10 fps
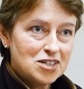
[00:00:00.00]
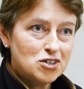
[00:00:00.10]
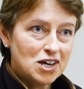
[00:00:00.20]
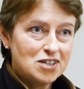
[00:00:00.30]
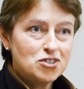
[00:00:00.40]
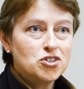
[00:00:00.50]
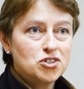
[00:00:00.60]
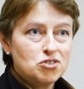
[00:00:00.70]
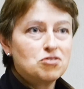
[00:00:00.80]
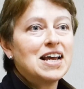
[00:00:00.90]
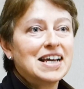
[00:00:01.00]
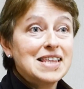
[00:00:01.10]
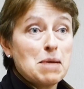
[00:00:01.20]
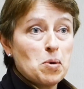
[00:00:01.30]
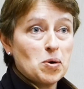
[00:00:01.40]
and, and trick
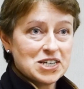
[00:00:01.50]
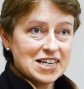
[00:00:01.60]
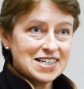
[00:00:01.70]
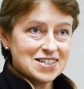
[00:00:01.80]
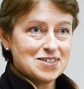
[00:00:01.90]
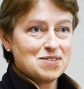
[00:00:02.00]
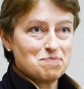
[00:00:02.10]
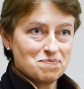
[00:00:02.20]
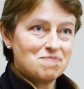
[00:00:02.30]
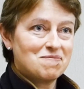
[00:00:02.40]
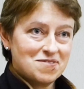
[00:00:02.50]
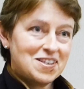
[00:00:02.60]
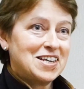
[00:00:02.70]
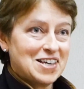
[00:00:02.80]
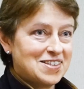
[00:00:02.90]
their body into
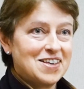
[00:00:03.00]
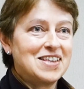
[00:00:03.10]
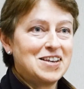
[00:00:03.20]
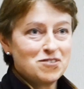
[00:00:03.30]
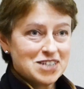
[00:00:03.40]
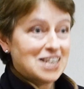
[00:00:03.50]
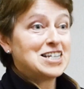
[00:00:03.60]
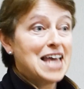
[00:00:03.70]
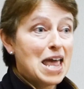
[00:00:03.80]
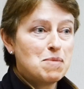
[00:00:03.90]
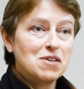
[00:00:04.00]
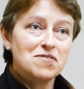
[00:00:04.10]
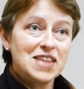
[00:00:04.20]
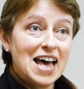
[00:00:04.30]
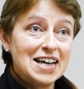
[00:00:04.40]
thinking that they're not actually aiming
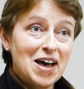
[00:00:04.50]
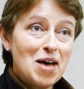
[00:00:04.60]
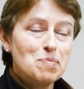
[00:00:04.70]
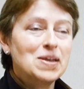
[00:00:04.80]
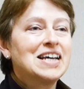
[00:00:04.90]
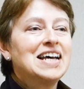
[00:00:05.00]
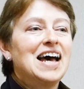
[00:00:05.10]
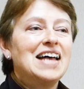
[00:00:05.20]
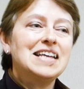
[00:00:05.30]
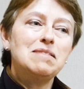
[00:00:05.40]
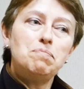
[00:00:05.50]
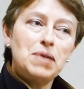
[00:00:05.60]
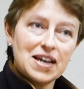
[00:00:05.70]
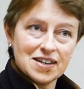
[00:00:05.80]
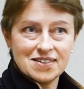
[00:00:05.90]
for that cup, and then
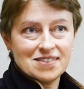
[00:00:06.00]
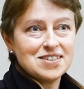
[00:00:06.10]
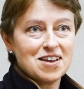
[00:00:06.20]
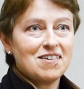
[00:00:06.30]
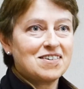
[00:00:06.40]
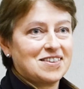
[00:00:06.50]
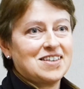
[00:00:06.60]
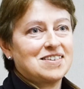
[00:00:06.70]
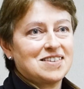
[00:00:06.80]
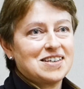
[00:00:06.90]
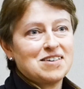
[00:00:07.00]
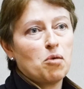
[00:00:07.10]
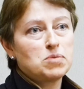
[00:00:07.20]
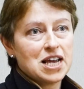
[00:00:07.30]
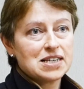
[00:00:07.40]
pick the, the, the
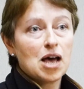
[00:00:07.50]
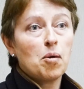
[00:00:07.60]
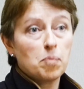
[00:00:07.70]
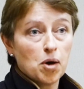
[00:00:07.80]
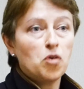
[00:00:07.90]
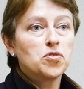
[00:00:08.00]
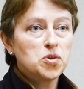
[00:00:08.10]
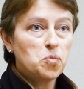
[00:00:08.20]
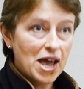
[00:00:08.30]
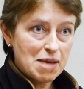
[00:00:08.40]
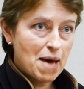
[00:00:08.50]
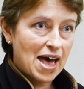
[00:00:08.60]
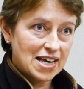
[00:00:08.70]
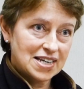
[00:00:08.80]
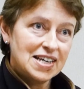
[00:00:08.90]
object up on the way
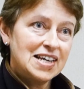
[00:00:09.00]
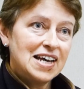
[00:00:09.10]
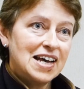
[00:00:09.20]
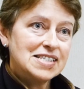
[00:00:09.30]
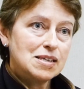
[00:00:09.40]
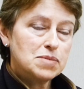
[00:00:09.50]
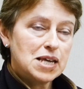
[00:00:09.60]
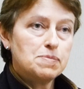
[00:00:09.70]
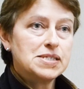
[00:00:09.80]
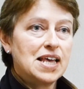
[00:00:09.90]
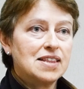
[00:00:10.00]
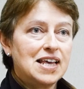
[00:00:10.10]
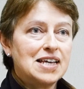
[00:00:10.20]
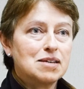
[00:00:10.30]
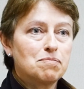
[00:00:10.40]
back. And sometimes then
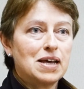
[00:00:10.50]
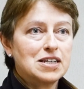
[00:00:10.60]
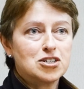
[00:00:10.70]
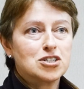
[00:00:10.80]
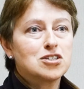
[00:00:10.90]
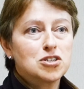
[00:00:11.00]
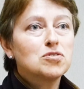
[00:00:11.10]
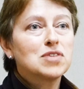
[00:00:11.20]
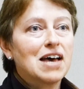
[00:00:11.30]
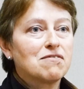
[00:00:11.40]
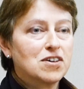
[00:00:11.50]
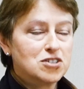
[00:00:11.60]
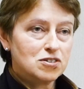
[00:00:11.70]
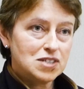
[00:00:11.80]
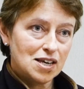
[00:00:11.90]
they can manage to do that
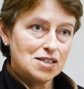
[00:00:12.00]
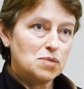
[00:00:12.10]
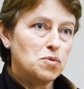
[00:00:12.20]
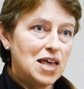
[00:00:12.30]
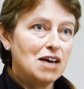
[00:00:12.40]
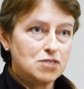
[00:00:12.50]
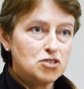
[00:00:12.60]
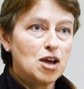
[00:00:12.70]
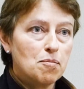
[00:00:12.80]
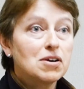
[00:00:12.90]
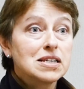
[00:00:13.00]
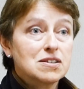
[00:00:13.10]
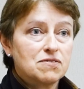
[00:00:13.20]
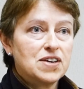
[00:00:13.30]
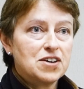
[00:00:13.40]
functional task without the tremor
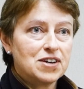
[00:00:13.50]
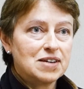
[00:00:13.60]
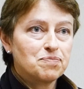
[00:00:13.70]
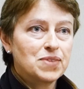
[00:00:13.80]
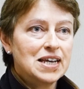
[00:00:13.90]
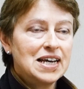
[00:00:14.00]
interfering.